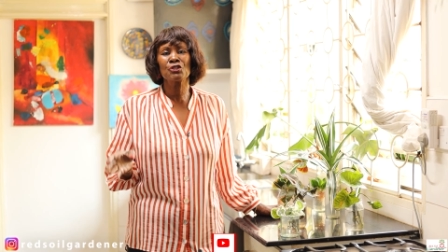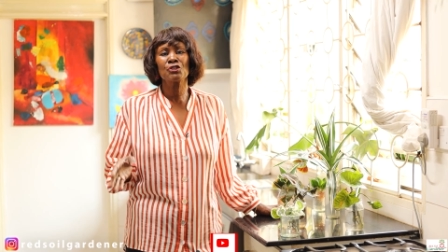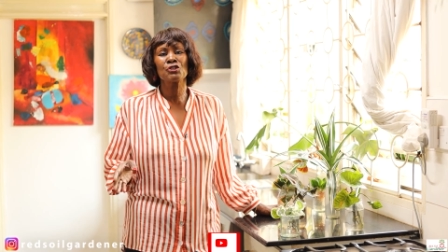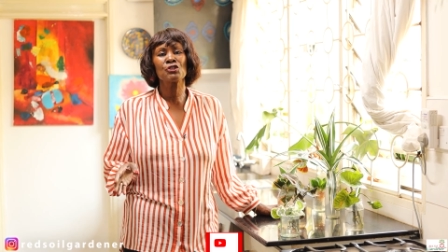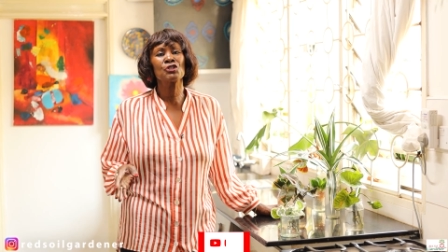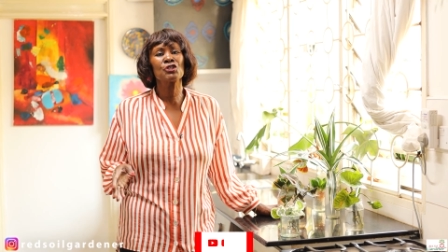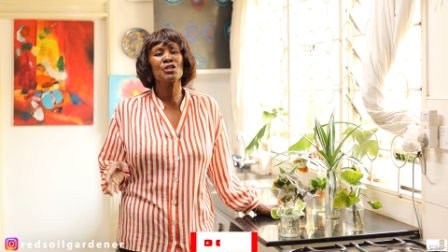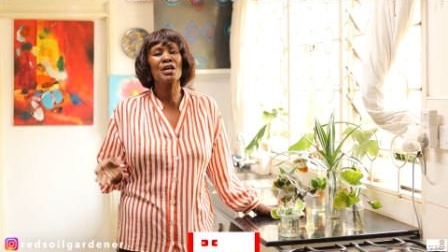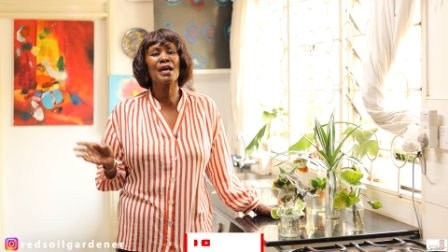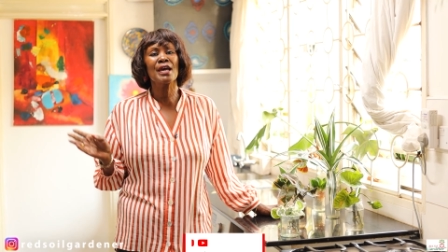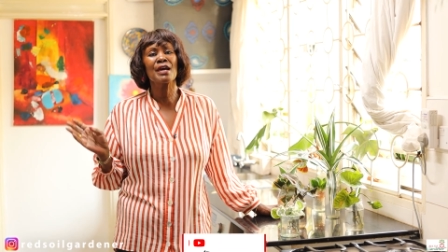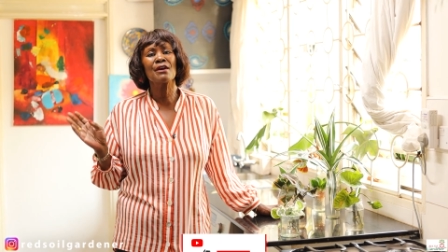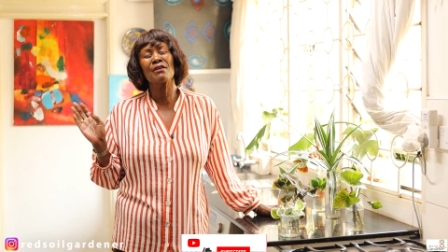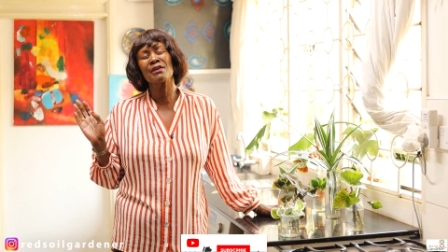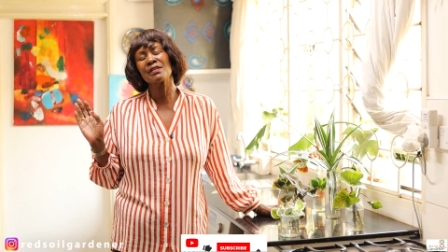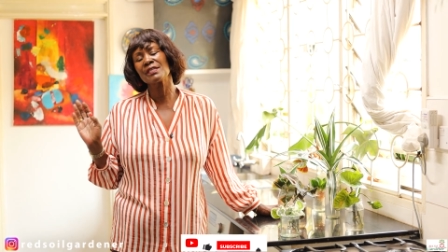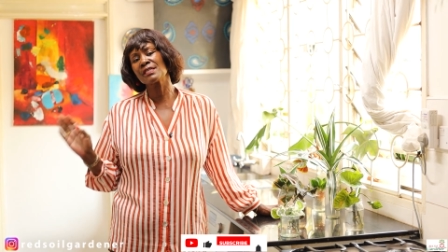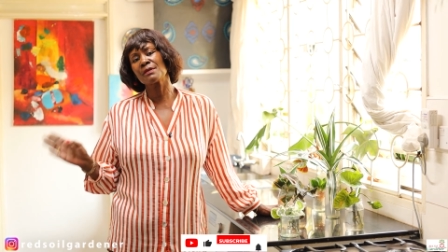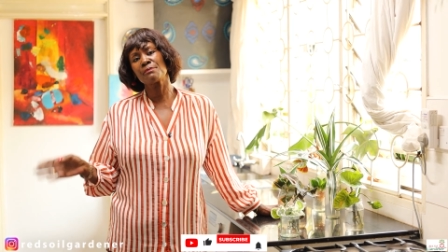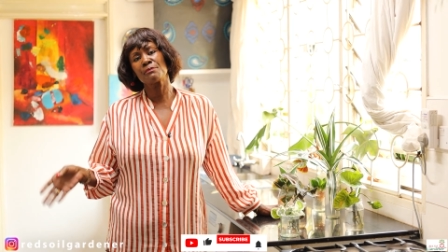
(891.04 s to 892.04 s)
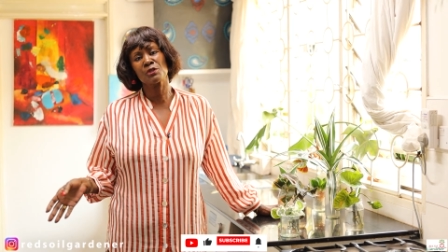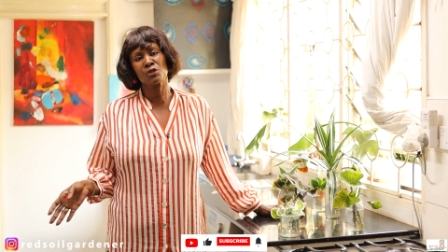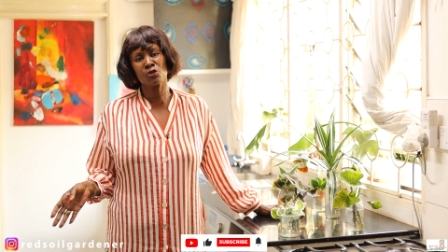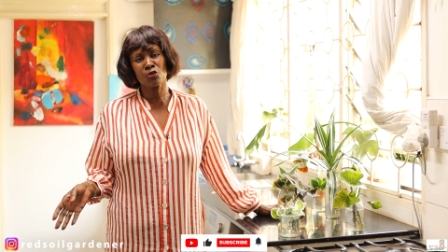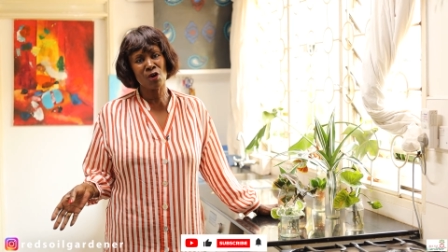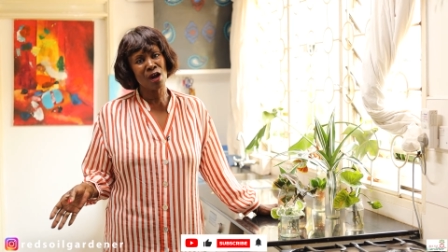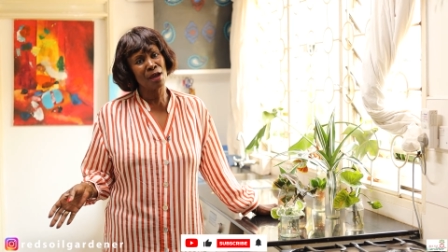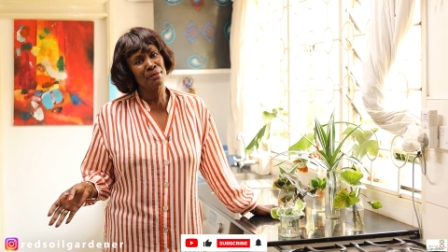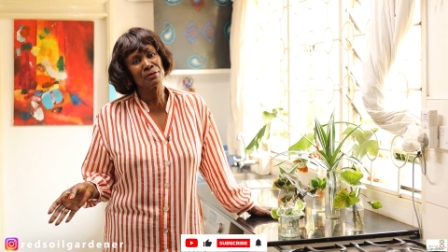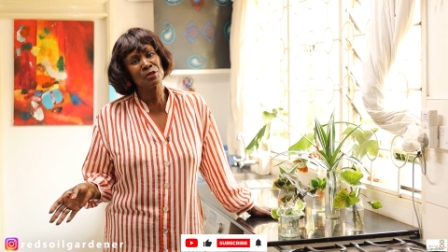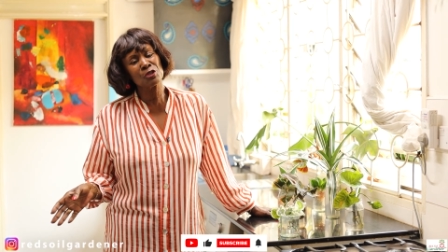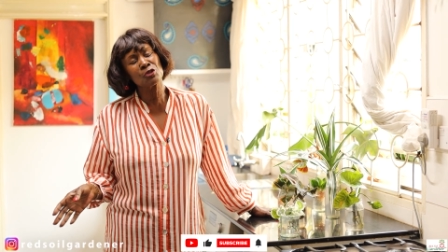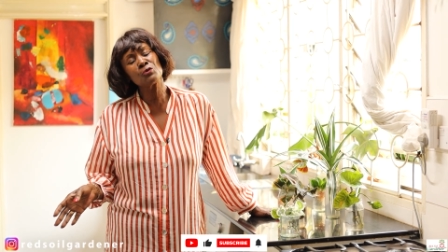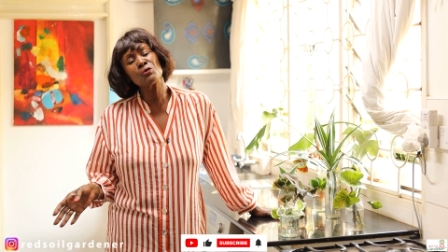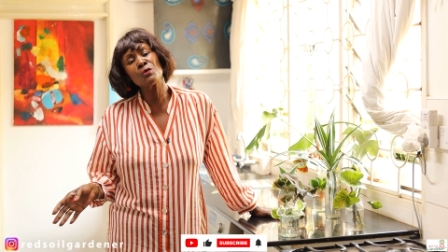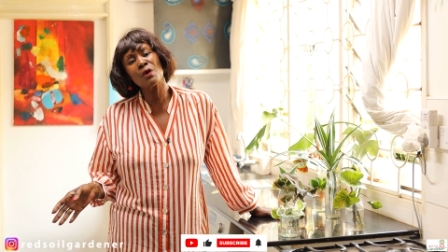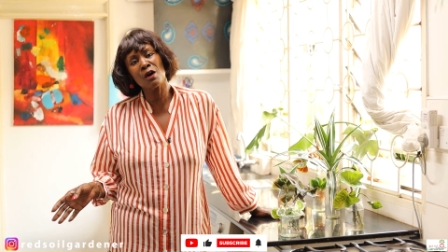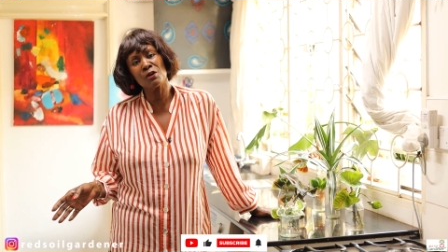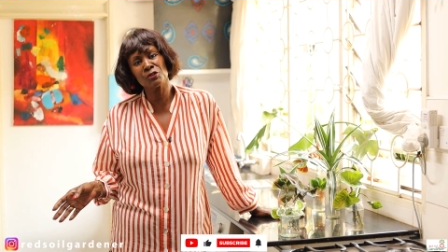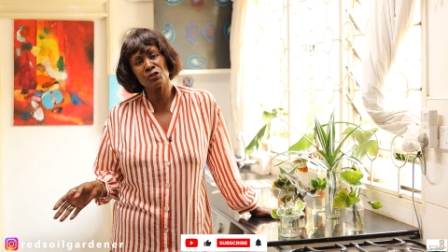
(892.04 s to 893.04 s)
to share, subscribe
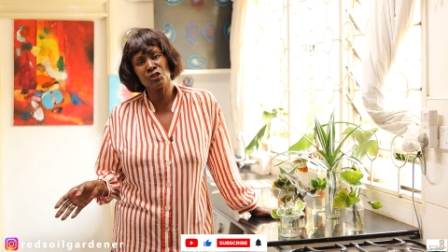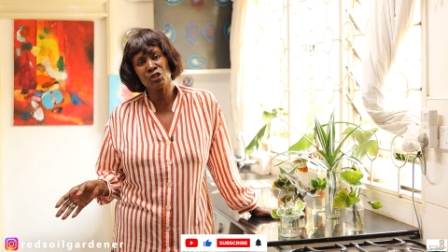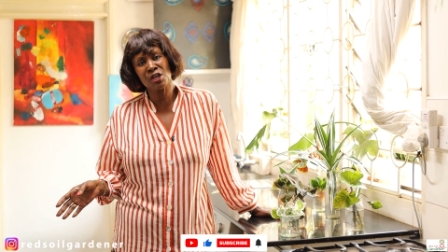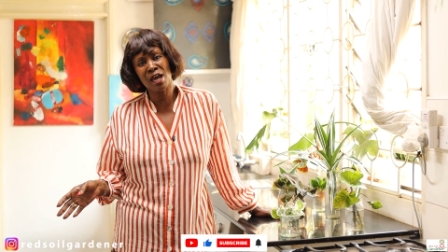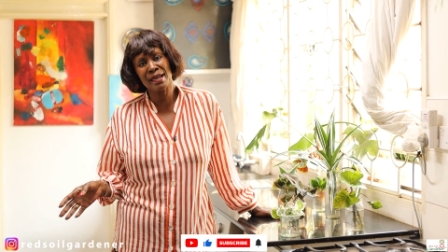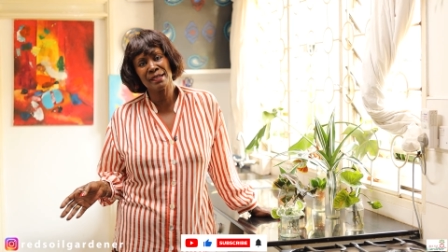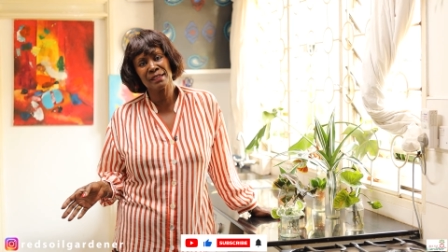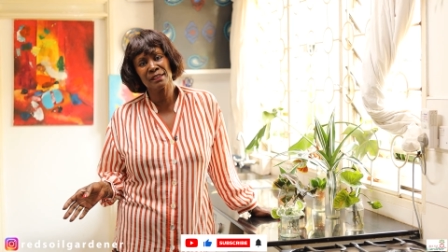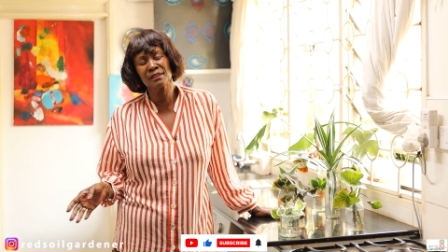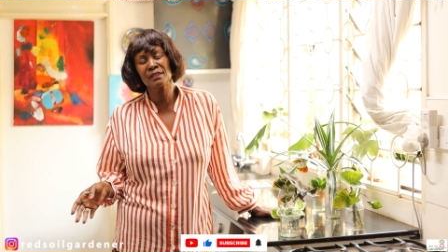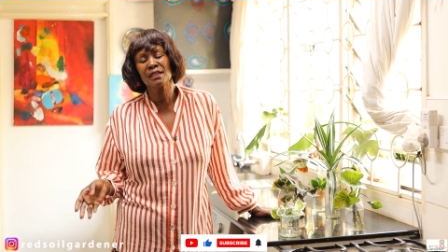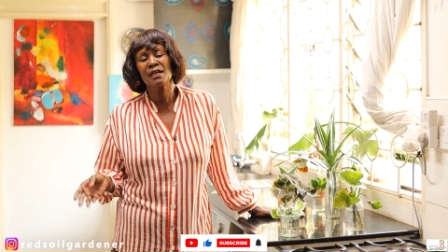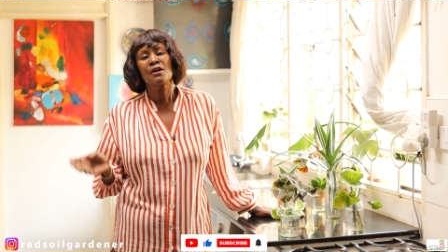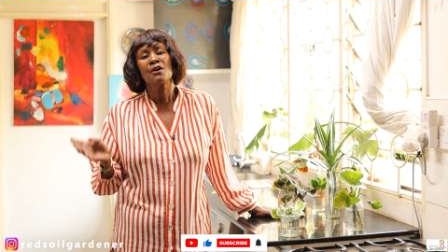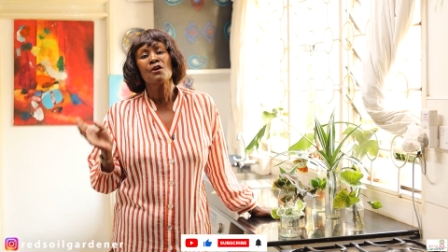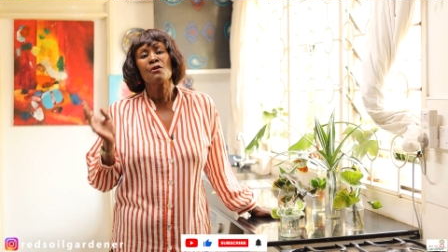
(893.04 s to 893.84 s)
to our channel,